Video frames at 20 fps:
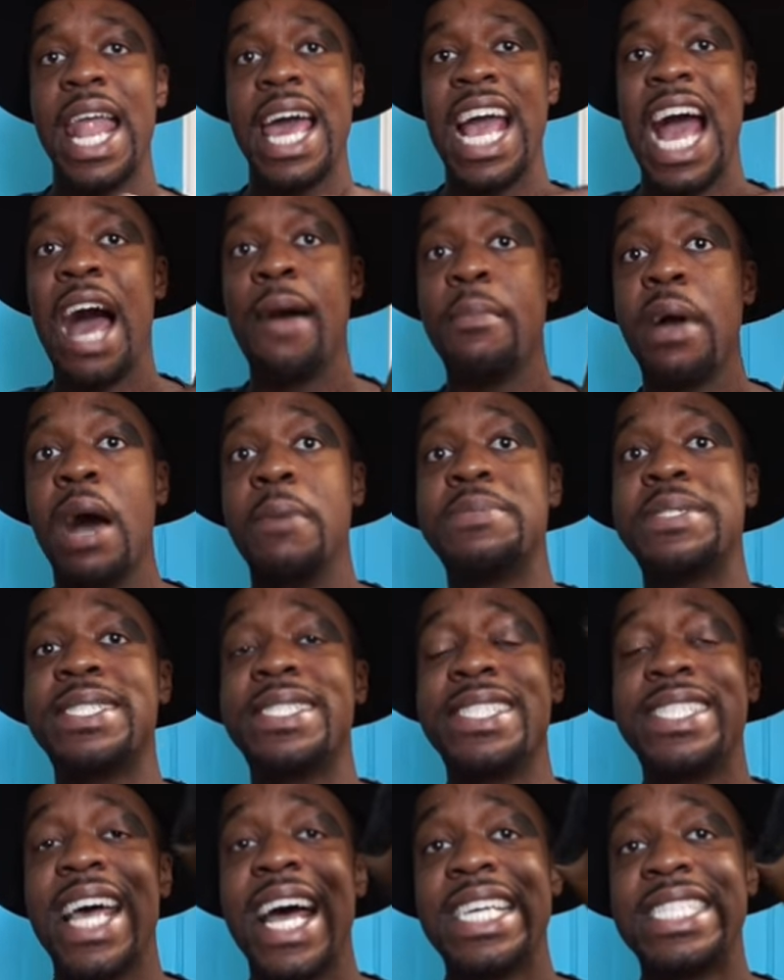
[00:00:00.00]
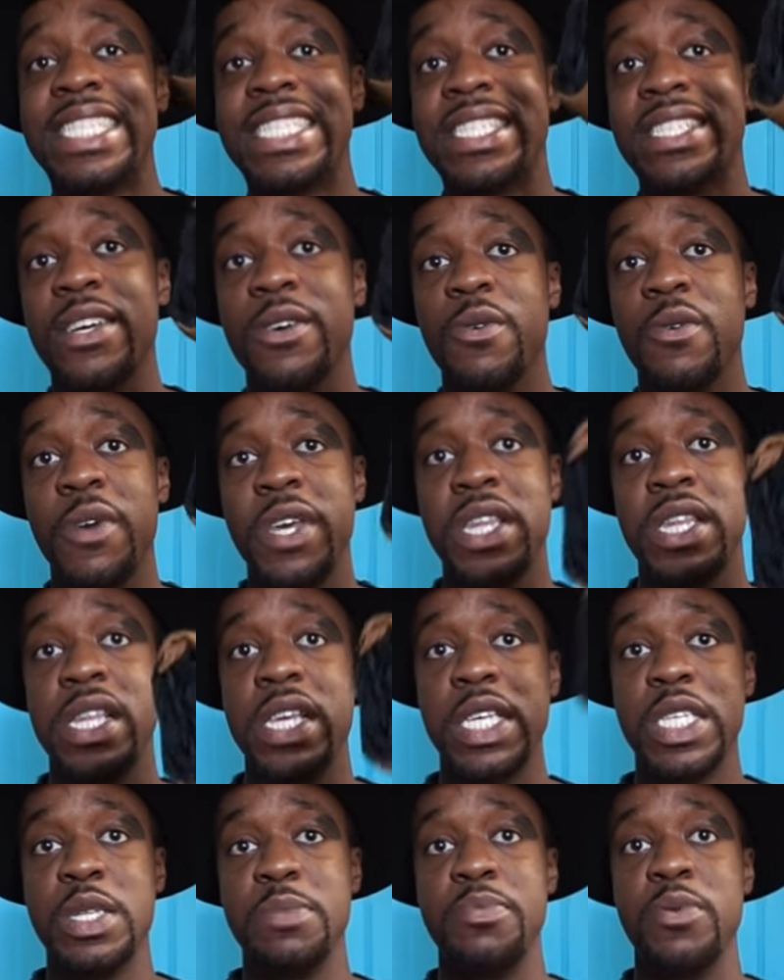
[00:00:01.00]
Like, I'm obsessed with
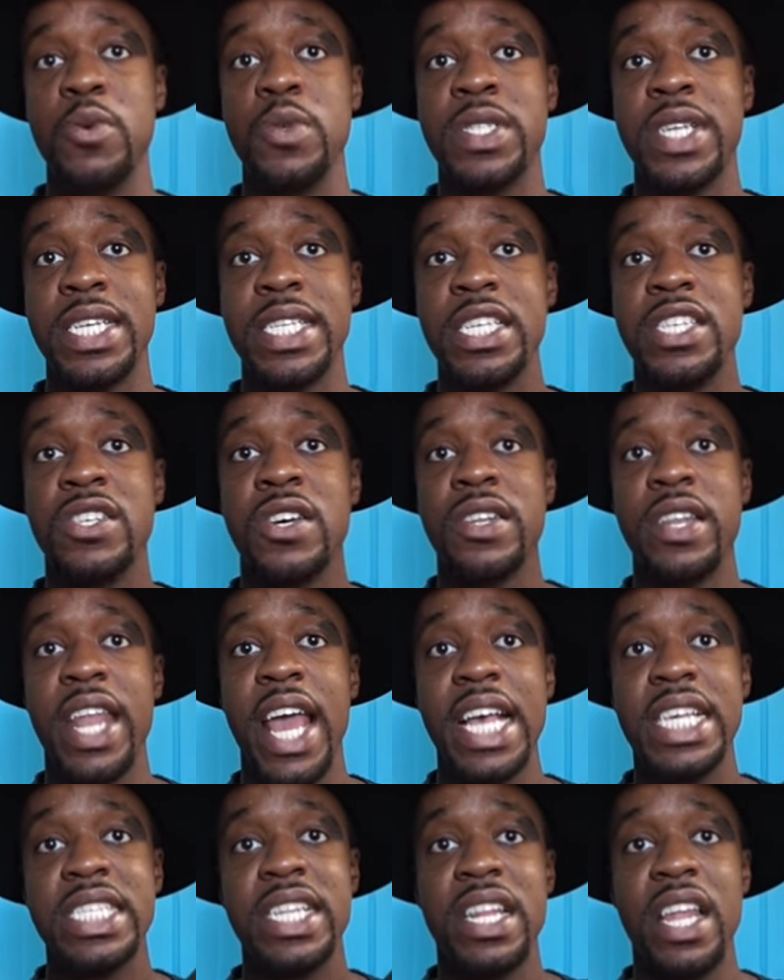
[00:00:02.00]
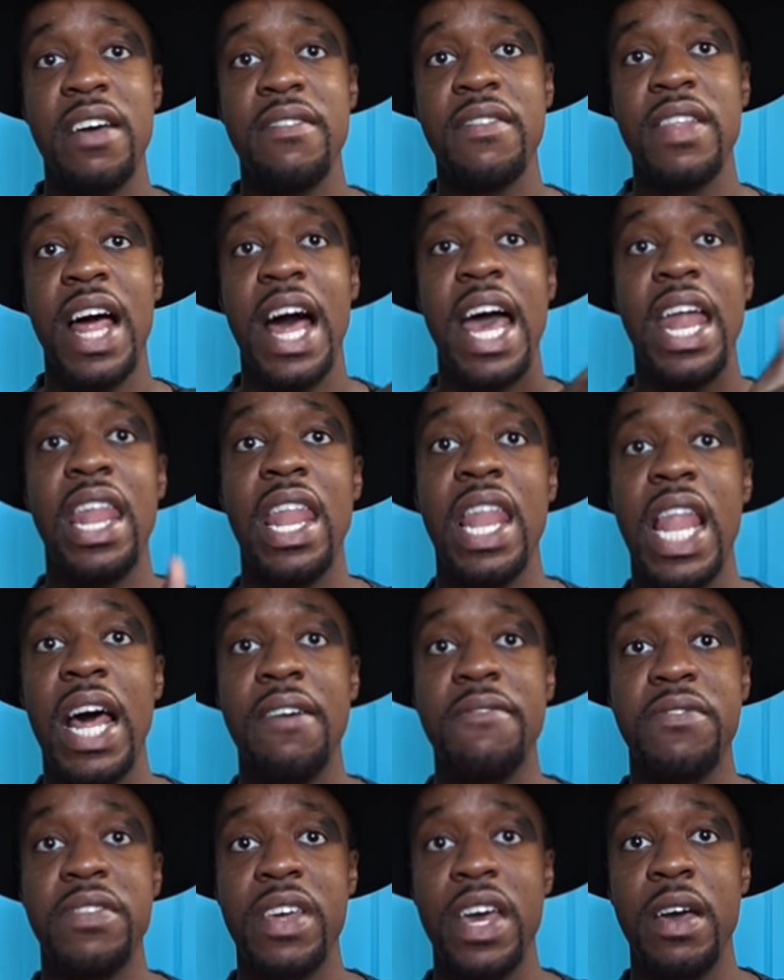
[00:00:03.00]
these boots. Like, these are next level. I
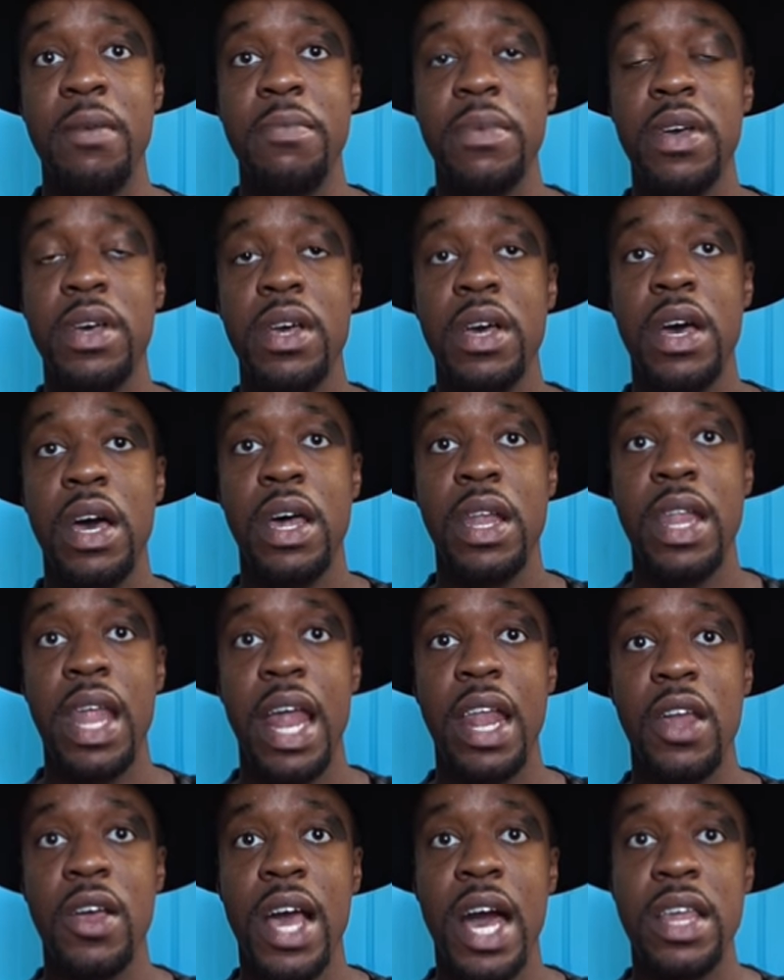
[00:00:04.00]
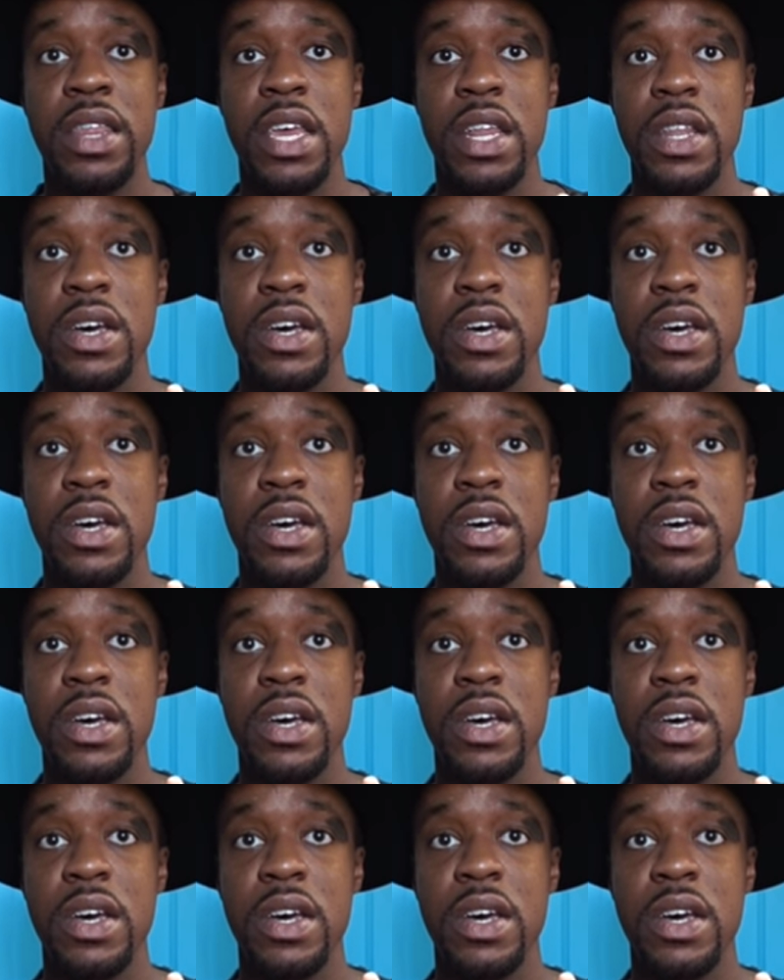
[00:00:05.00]
love them. Now, look how they